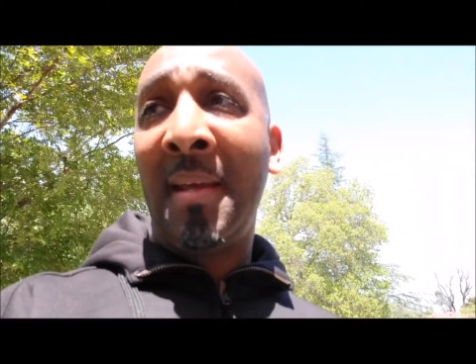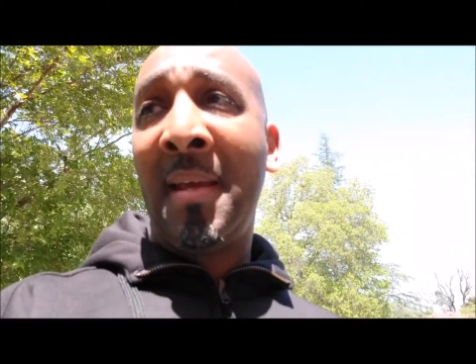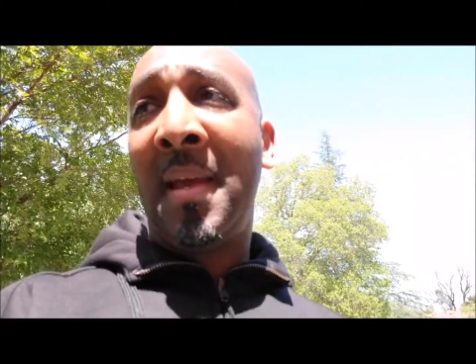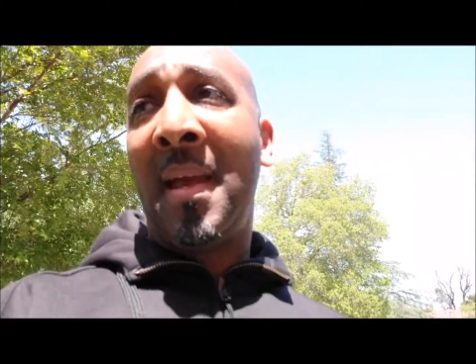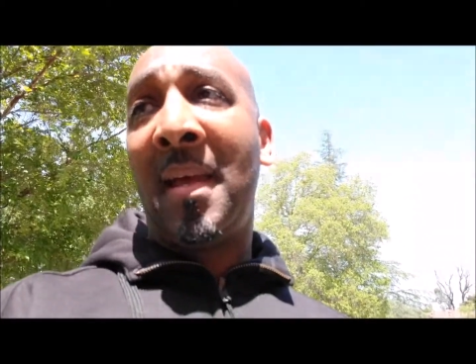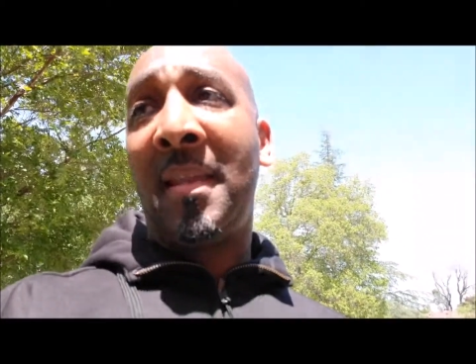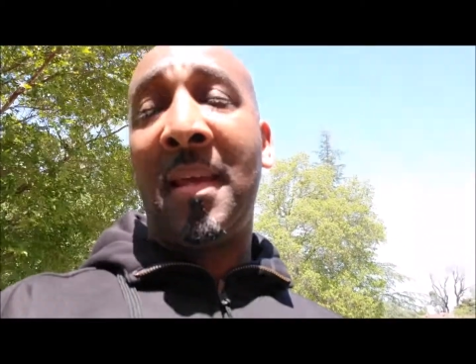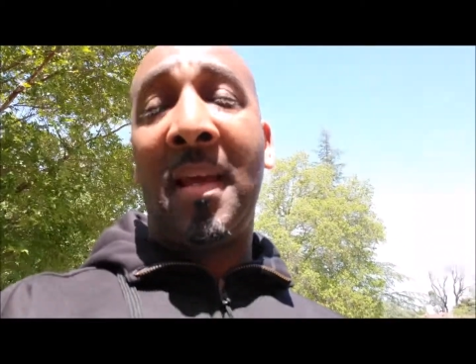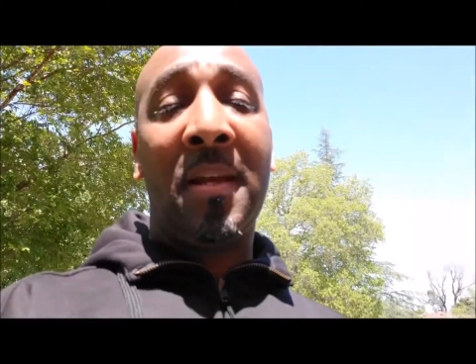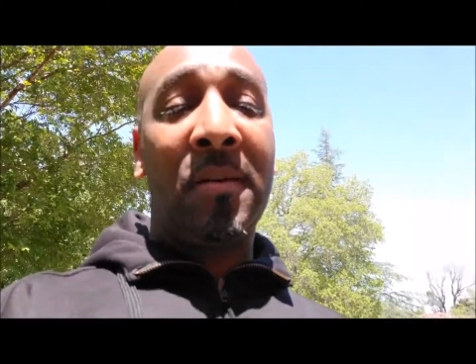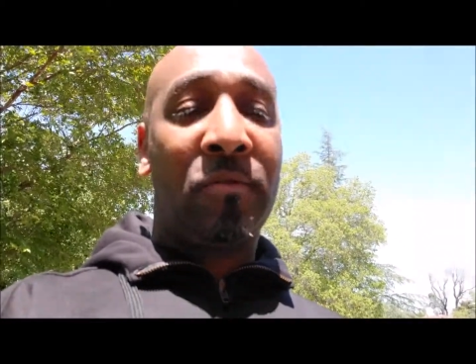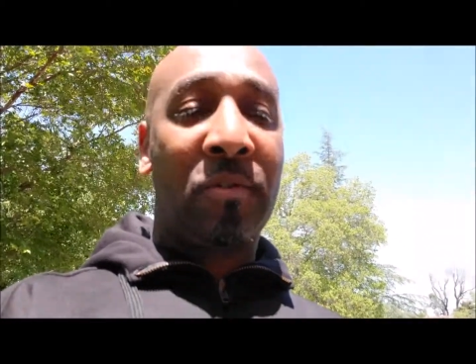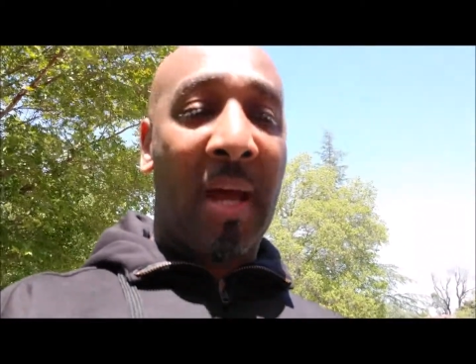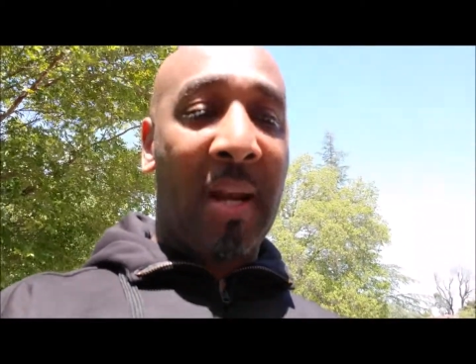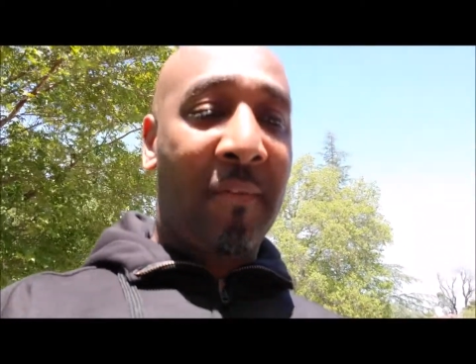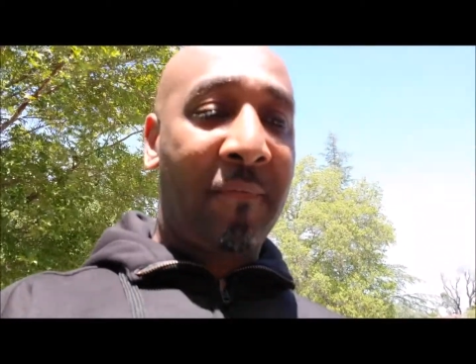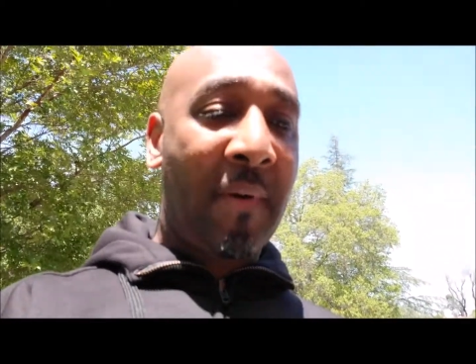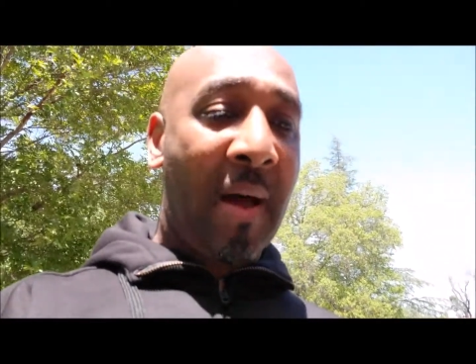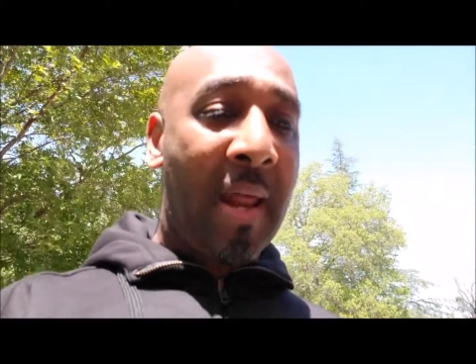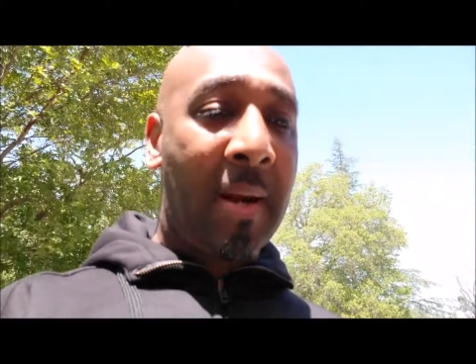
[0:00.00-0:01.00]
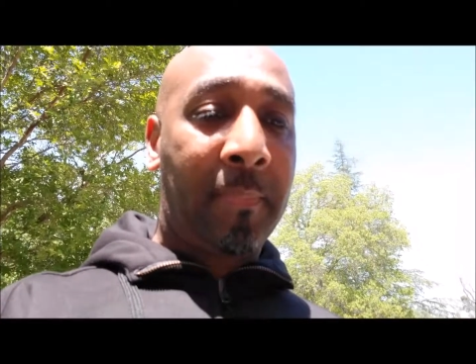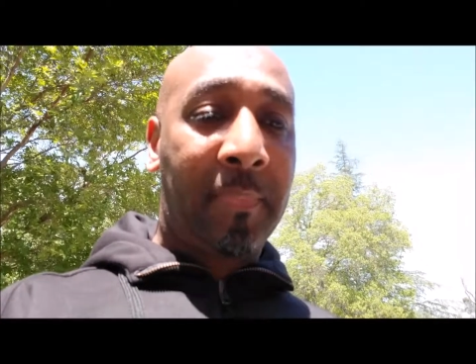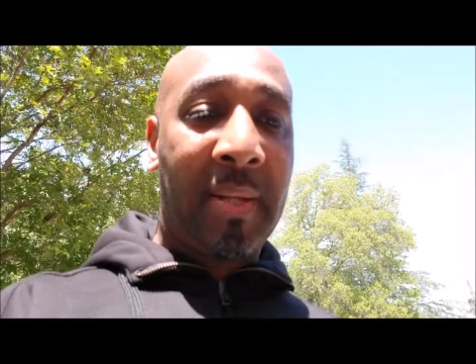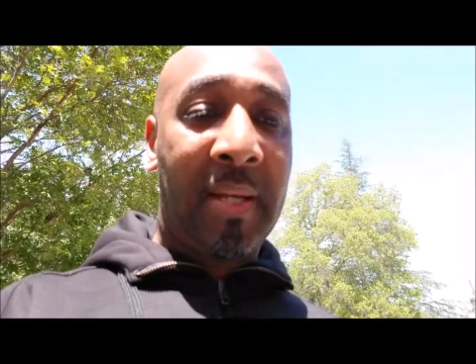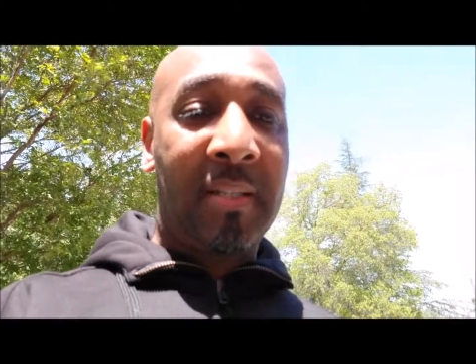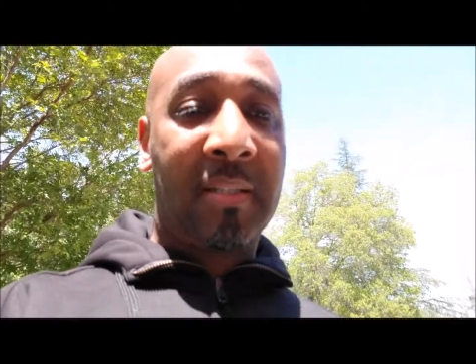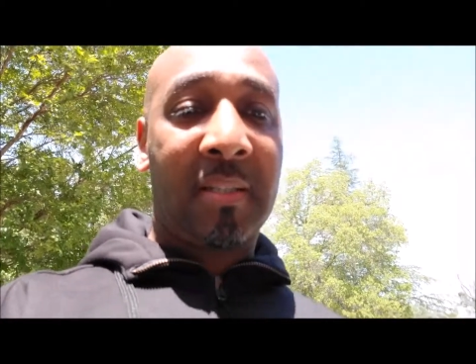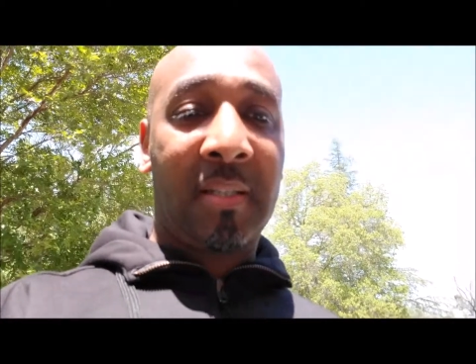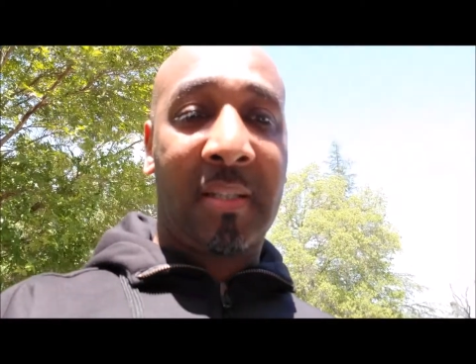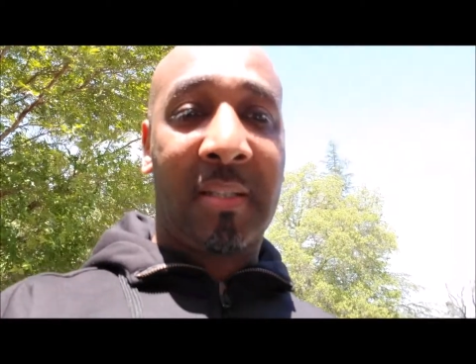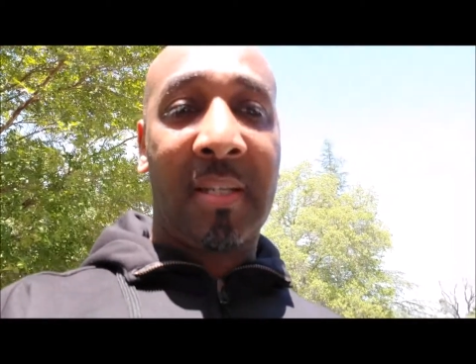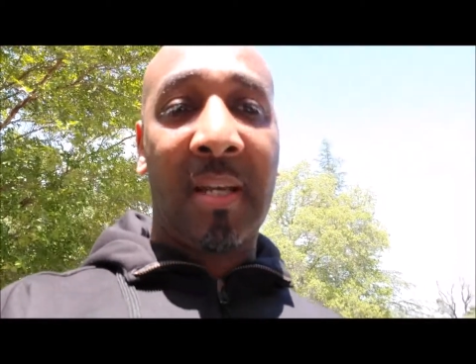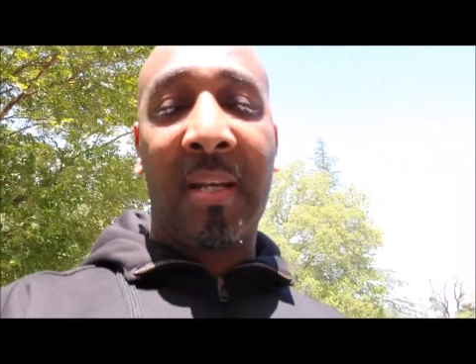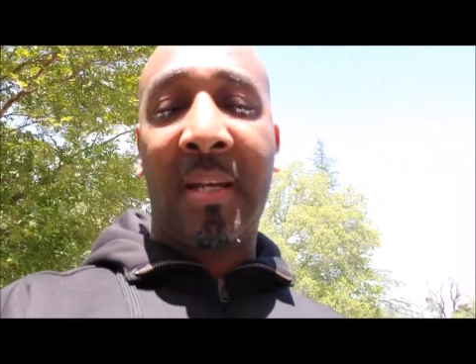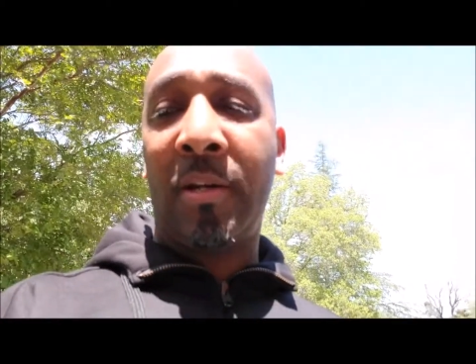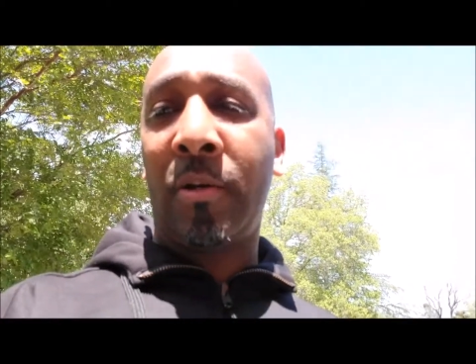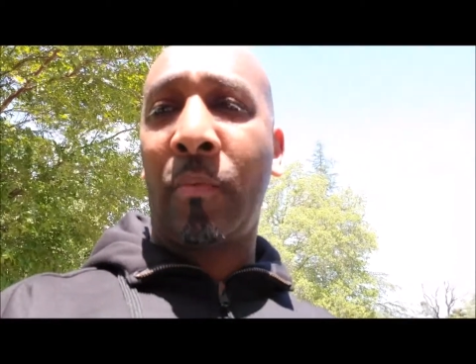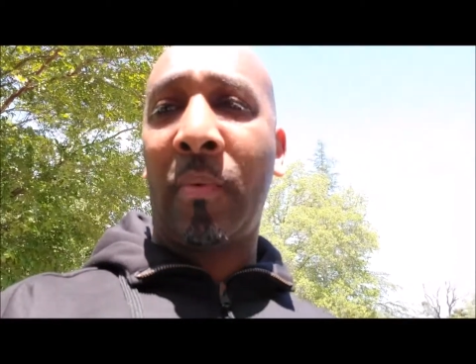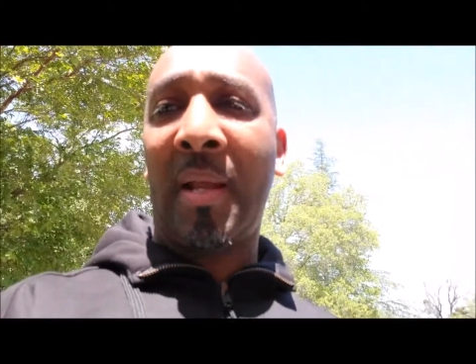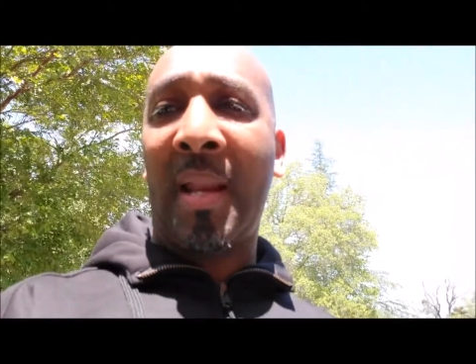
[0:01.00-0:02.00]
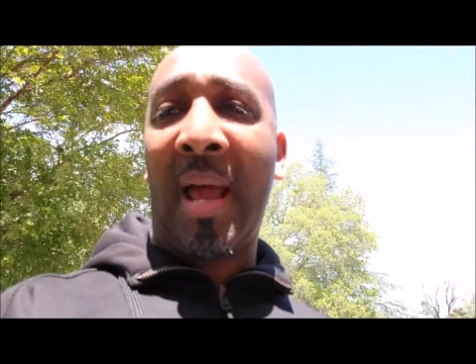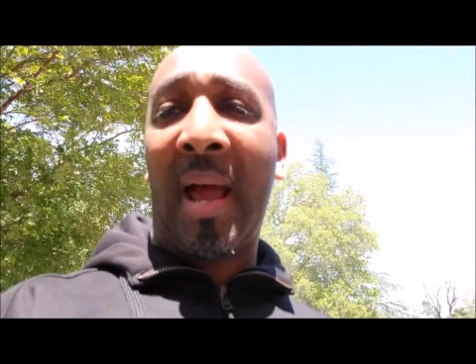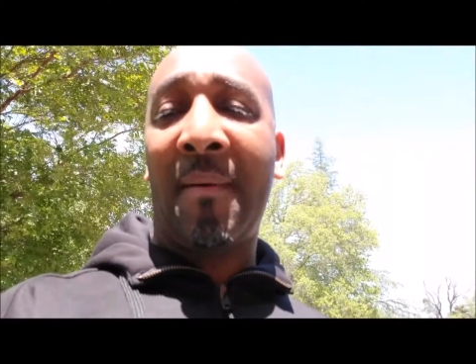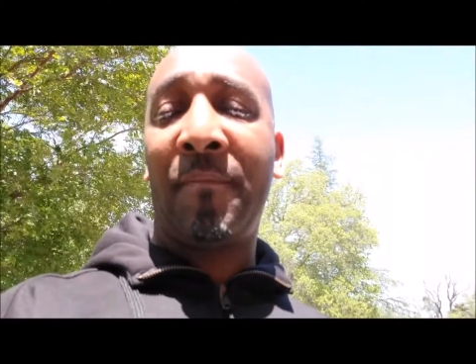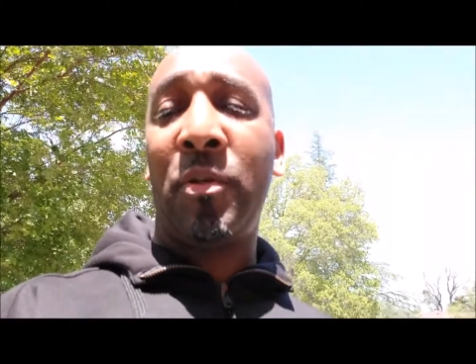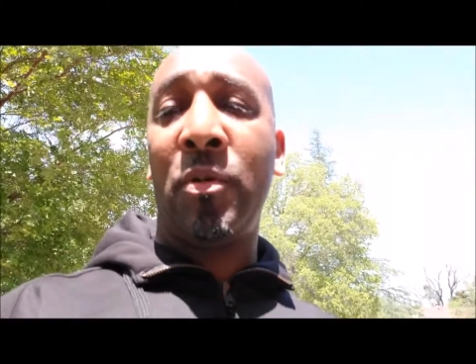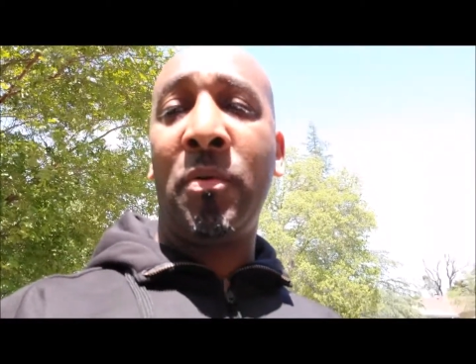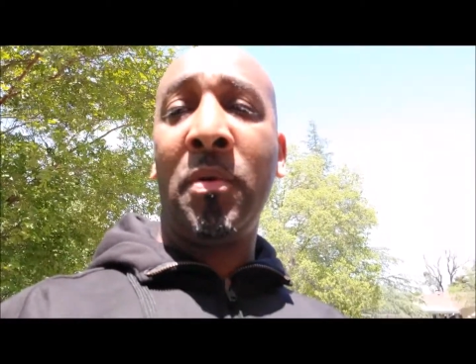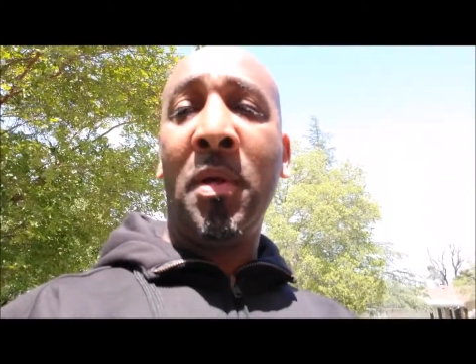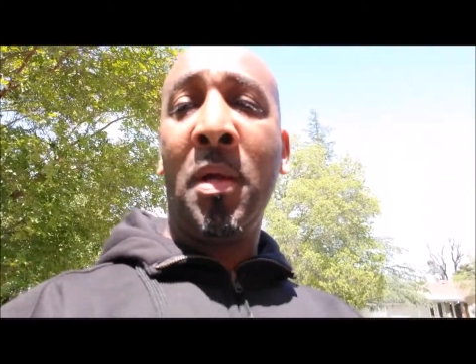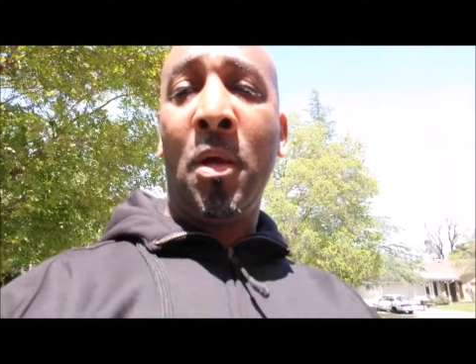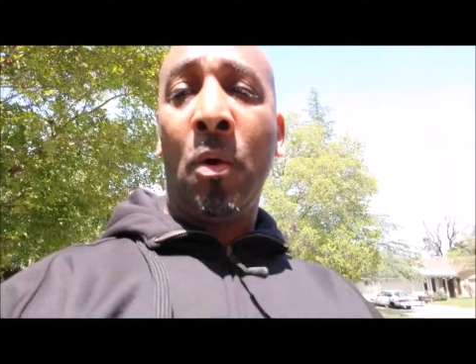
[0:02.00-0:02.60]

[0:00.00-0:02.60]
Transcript: and then try to find a place to sit it or what have you.